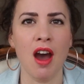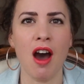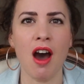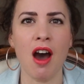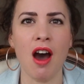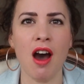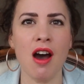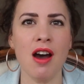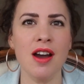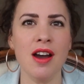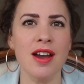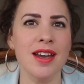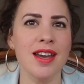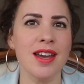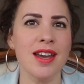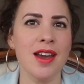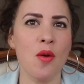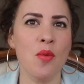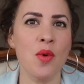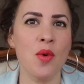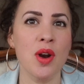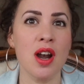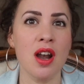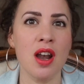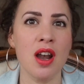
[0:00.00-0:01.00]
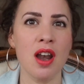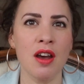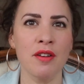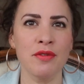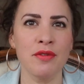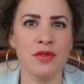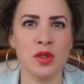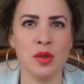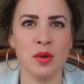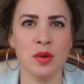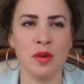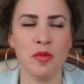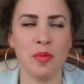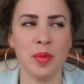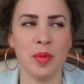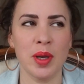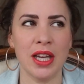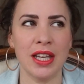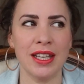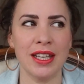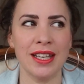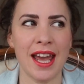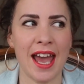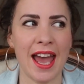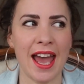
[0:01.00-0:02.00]
I would love to have
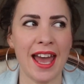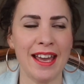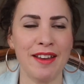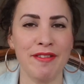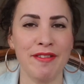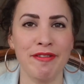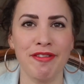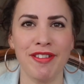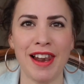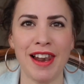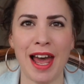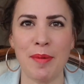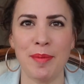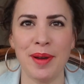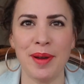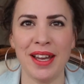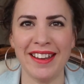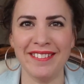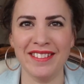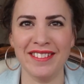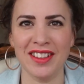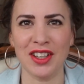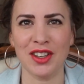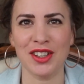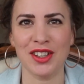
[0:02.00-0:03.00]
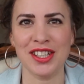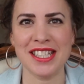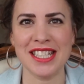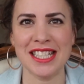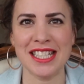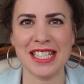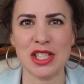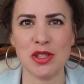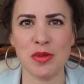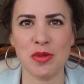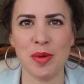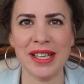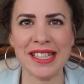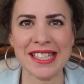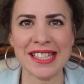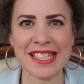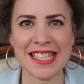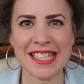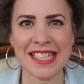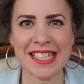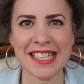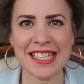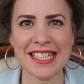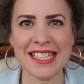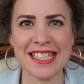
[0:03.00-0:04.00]
been a flapper in the
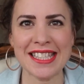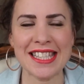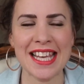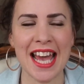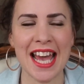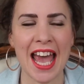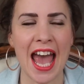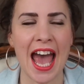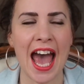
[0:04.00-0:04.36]
1920s,